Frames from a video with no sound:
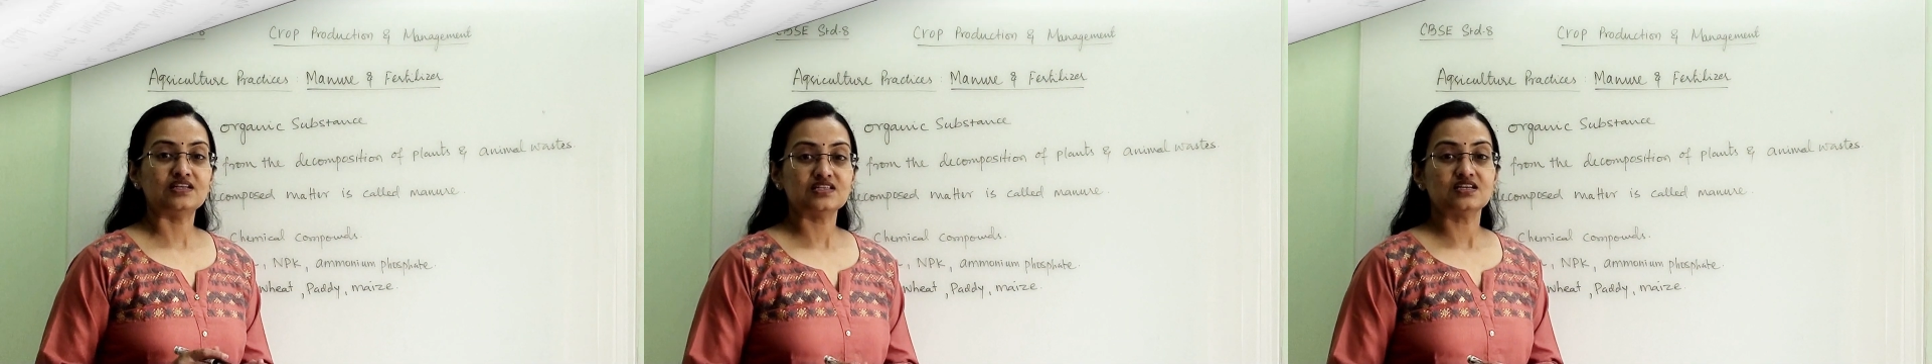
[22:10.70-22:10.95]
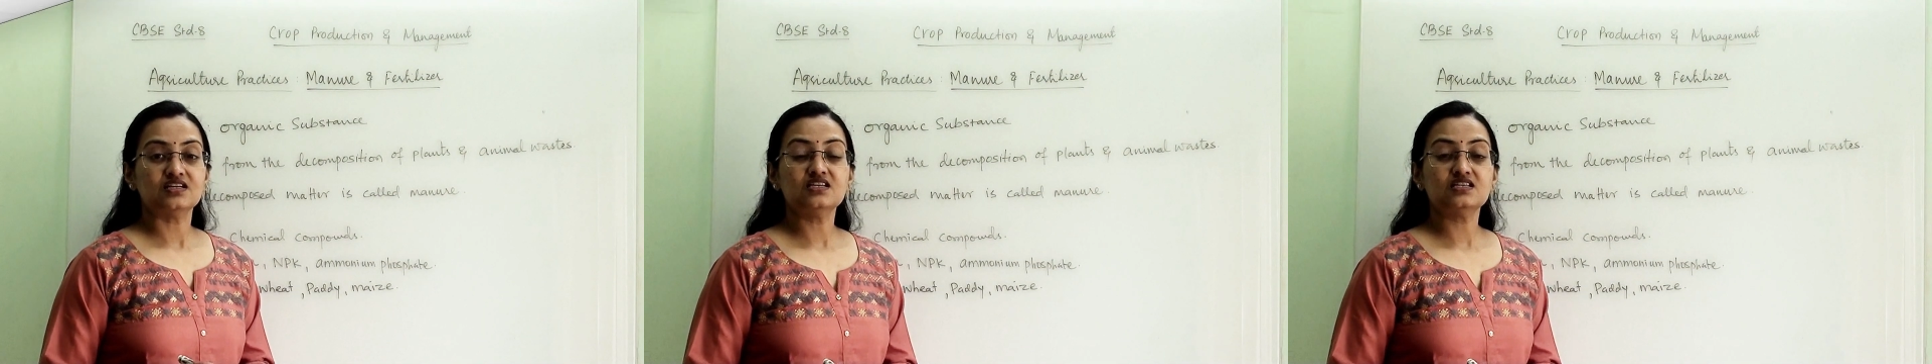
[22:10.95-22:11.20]

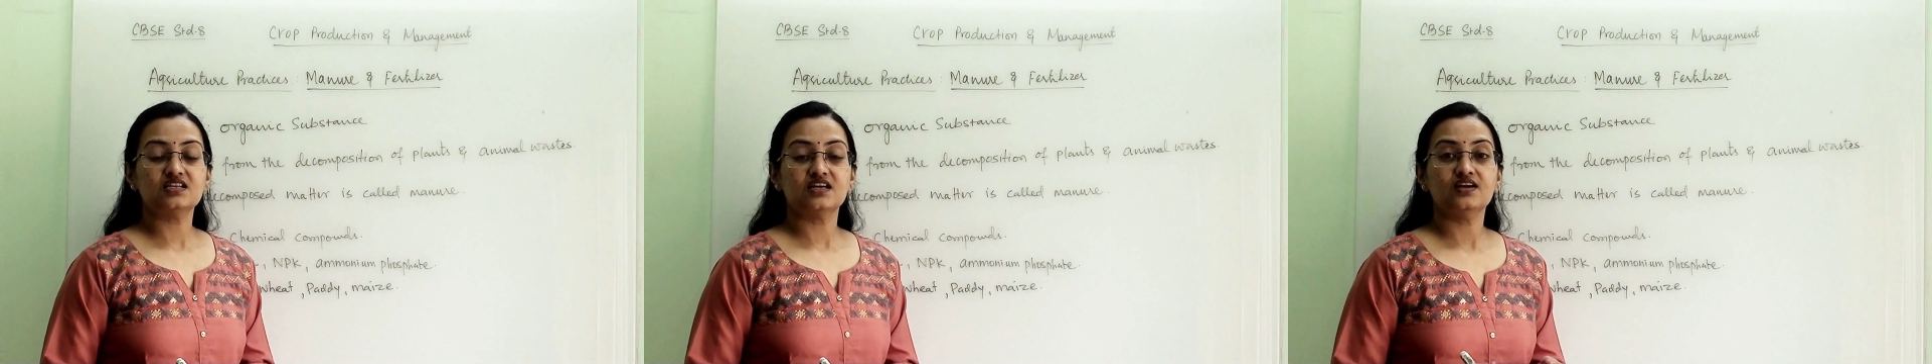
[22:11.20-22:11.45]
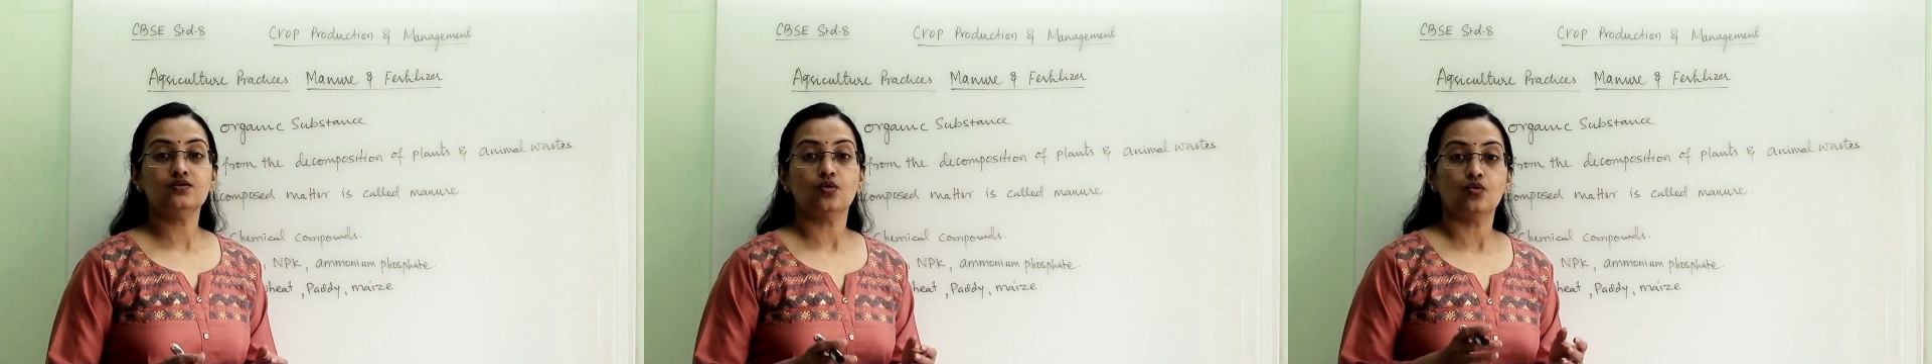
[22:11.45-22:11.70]

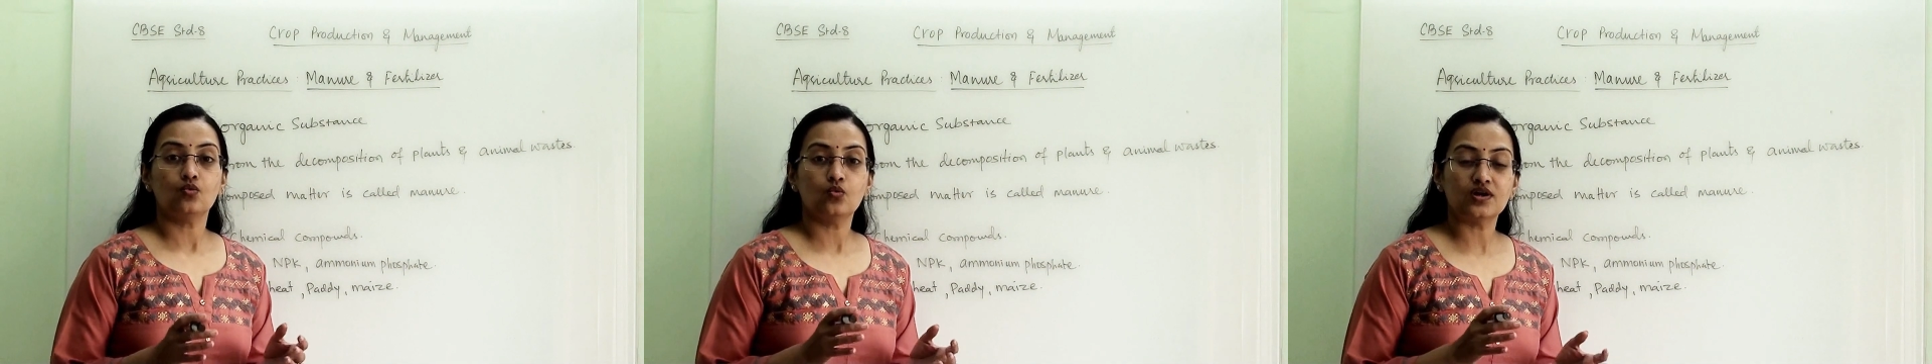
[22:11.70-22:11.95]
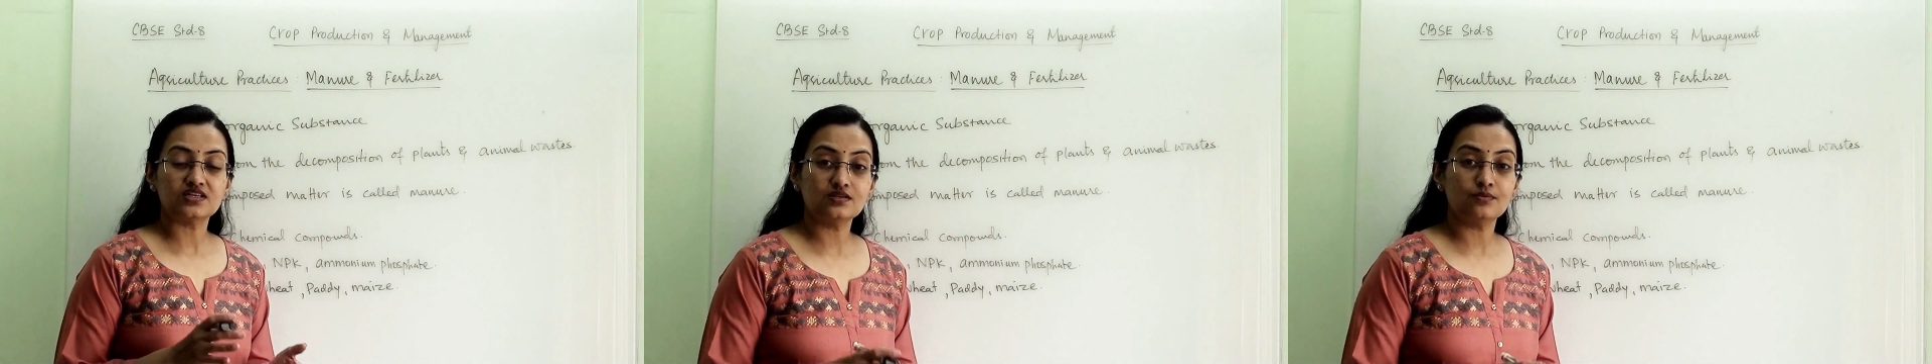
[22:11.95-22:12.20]
understand what
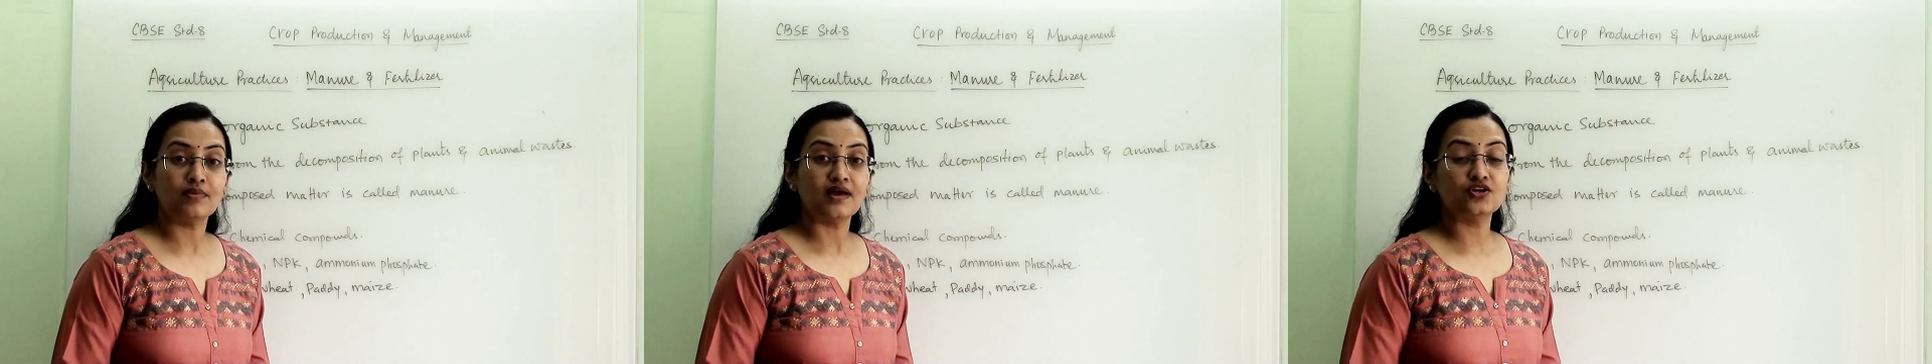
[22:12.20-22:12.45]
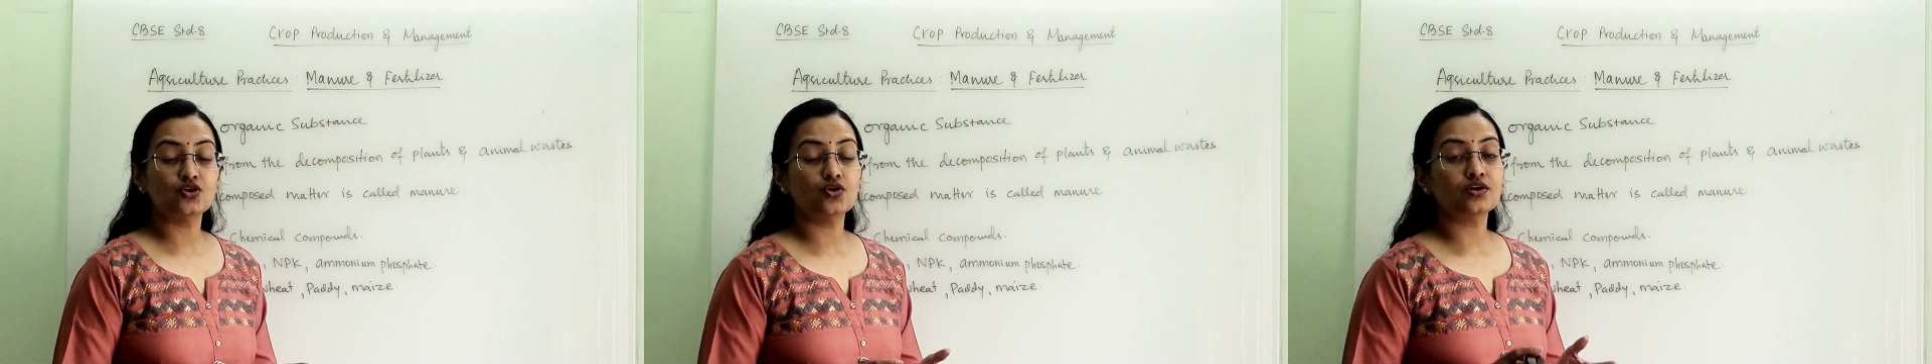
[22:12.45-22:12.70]
is the
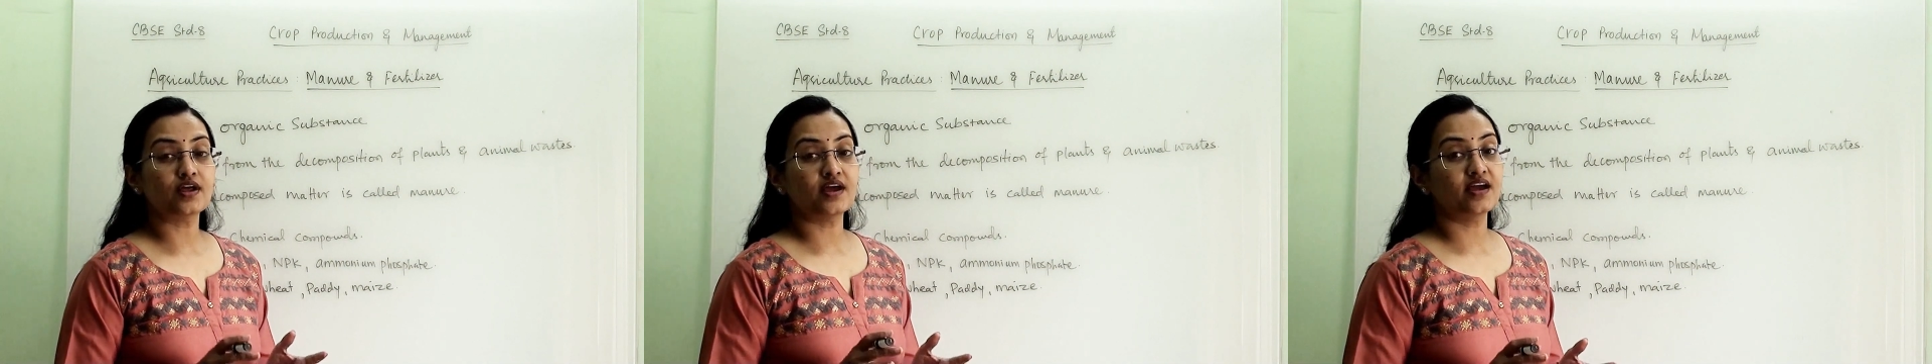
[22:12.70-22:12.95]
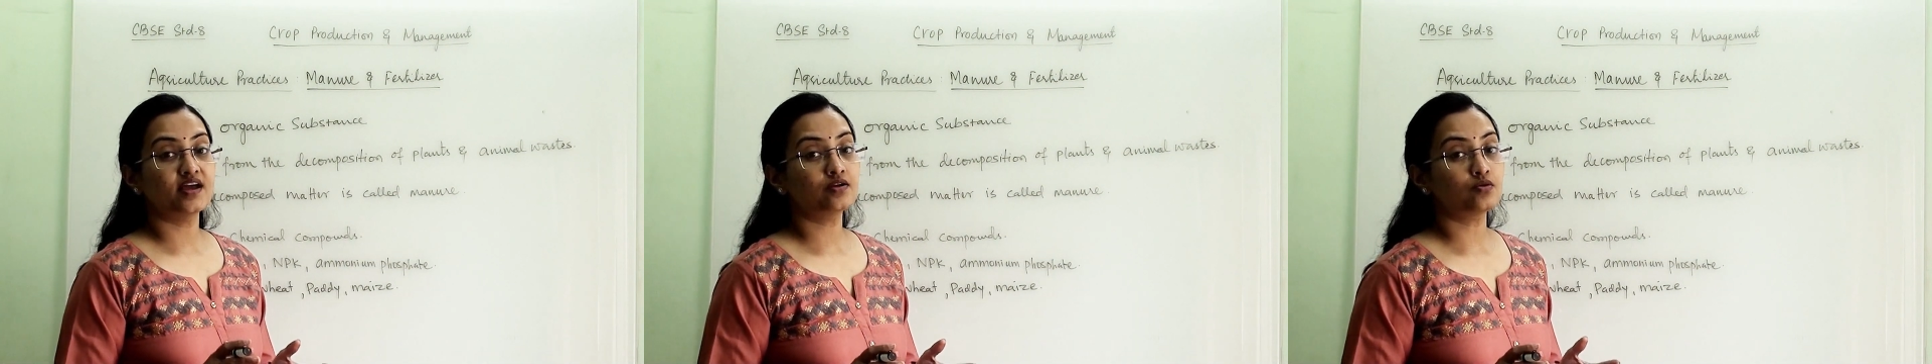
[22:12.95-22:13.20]
manure
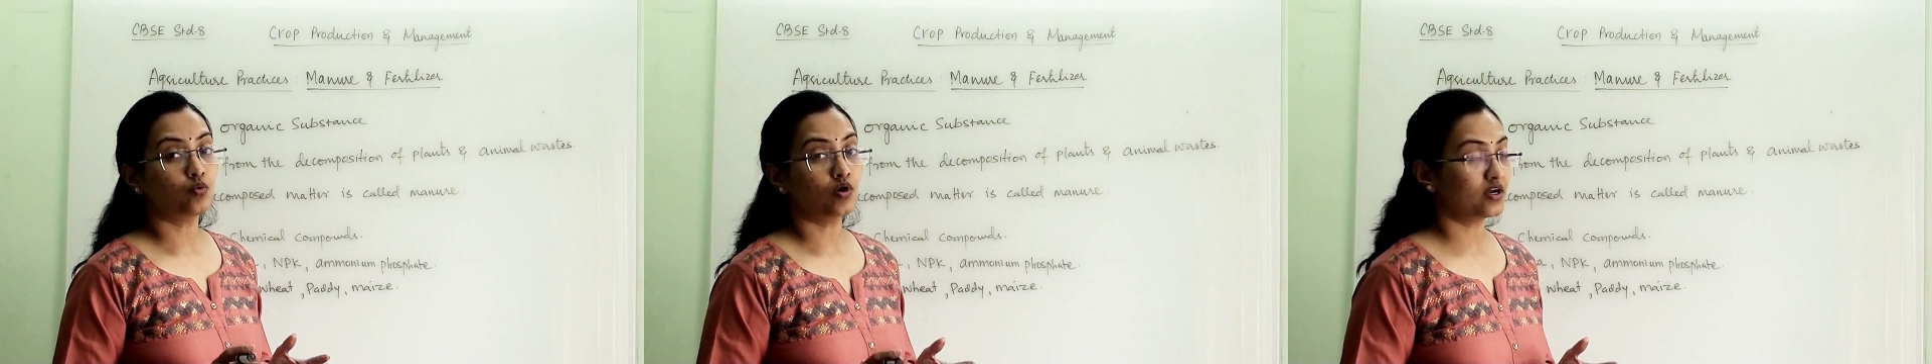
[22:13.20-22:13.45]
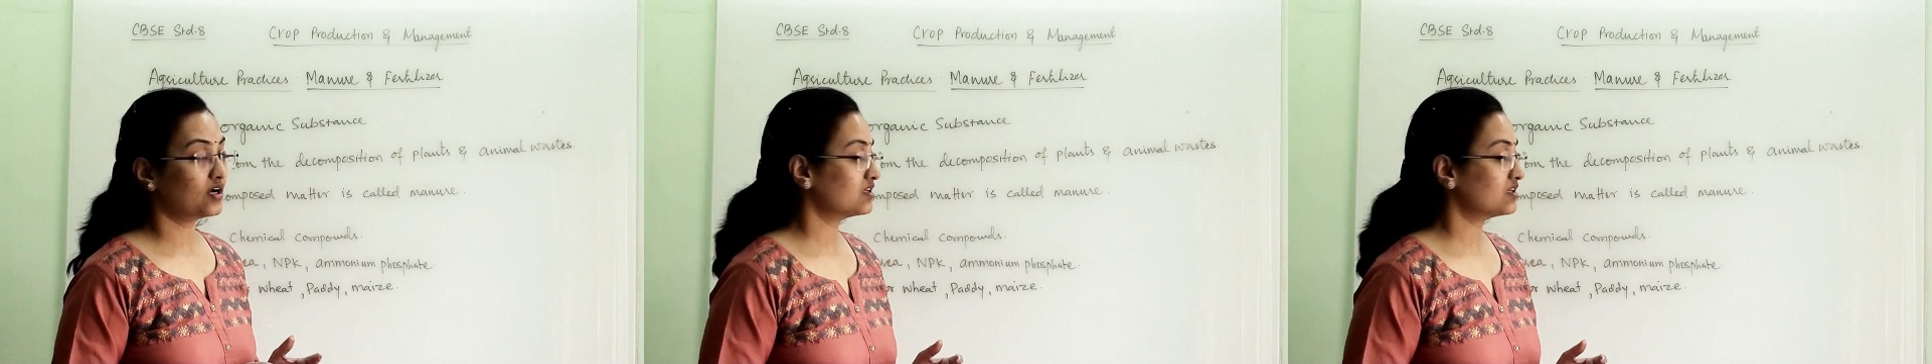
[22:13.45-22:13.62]
and what are the